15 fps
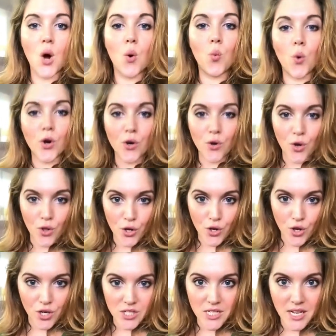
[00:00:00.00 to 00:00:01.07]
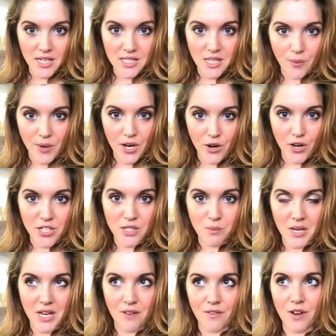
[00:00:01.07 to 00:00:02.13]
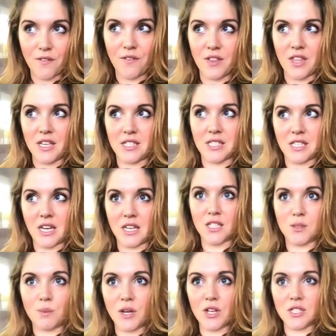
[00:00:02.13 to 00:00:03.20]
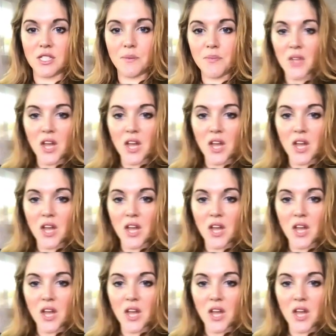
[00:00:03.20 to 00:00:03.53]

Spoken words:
what are all the contexts that we're going to be giving for these things, because